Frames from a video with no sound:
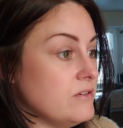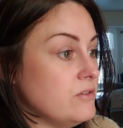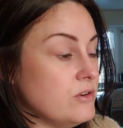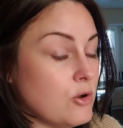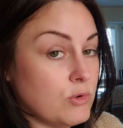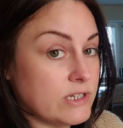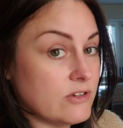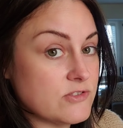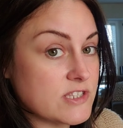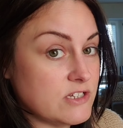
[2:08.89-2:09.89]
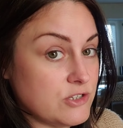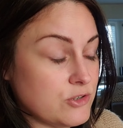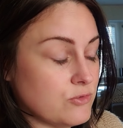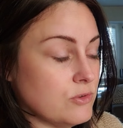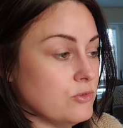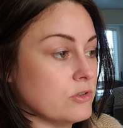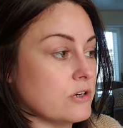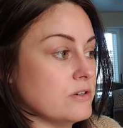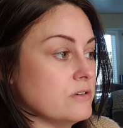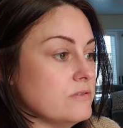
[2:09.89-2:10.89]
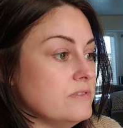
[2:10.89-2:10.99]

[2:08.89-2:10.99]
no one else can do or